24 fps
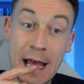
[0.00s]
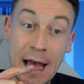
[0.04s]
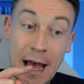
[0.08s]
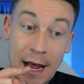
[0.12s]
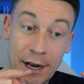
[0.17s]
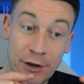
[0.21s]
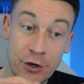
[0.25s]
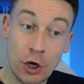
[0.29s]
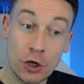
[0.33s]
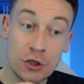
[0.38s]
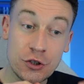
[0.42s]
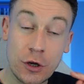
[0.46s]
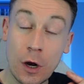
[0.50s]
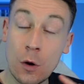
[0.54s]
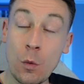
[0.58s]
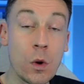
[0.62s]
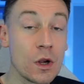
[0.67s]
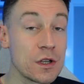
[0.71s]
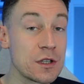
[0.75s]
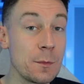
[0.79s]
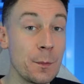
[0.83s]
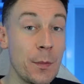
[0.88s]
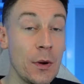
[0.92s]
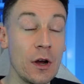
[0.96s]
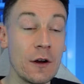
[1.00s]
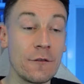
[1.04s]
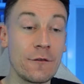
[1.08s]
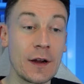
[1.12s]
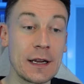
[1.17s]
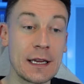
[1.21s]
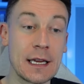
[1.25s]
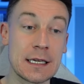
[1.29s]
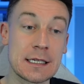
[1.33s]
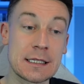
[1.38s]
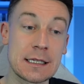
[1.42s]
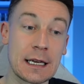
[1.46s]
And Josko wasn't perfect
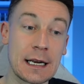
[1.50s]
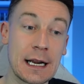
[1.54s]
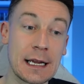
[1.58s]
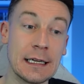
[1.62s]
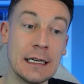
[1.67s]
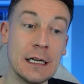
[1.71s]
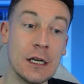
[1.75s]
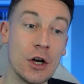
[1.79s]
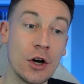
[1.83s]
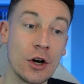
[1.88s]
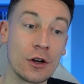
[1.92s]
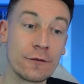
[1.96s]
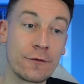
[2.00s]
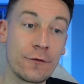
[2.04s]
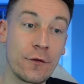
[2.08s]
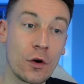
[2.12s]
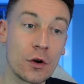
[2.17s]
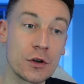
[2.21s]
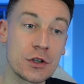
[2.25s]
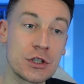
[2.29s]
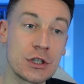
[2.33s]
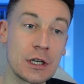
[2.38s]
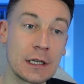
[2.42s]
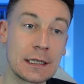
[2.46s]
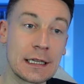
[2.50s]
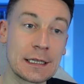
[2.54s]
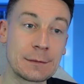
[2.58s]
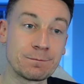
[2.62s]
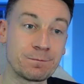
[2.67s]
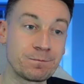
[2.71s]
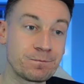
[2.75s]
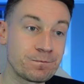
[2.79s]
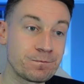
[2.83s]
yesterday, unfortunately.